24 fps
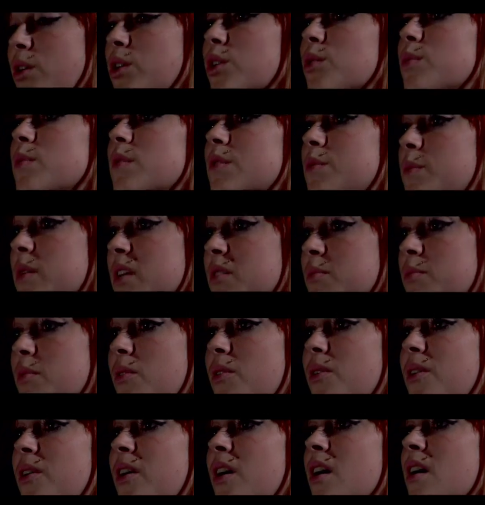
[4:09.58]
group of
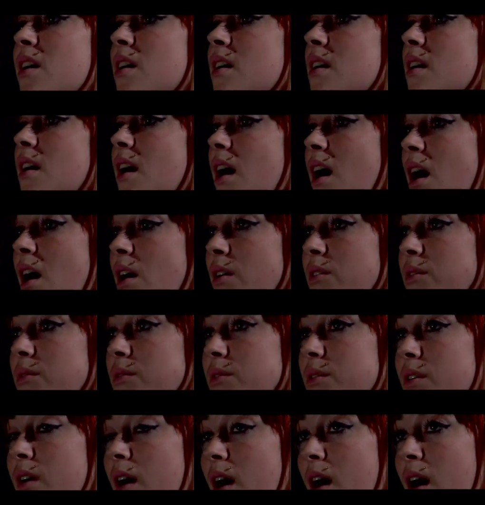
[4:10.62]
people, and
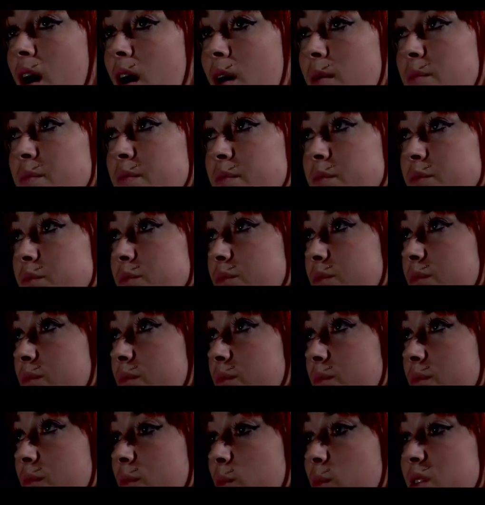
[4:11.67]

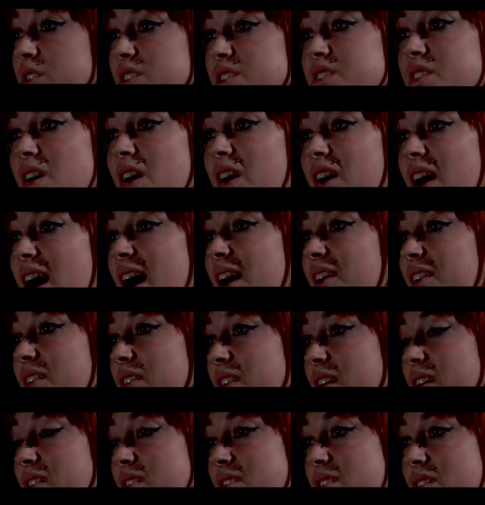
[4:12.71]
we just hung out,
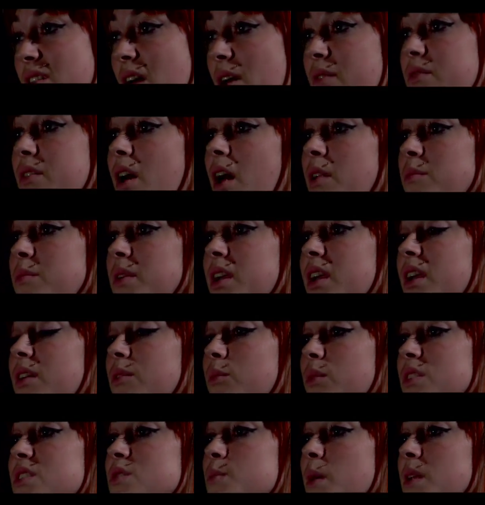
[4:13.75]
and they just loved on me,
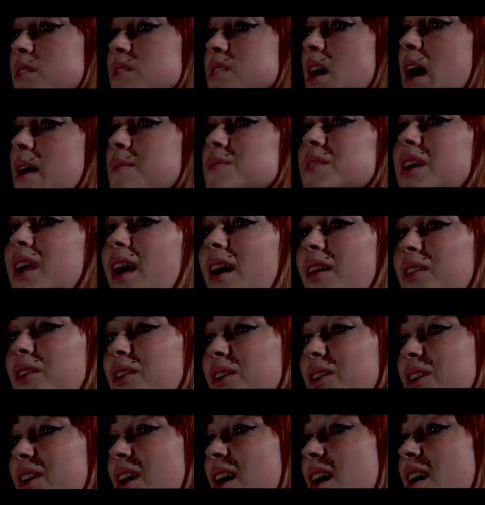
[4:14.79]
and we spent time
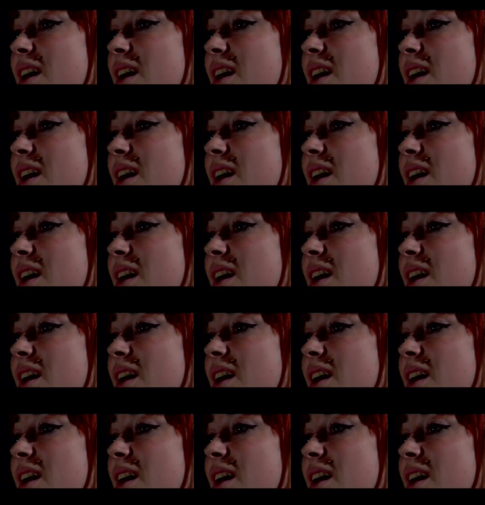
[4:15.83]
together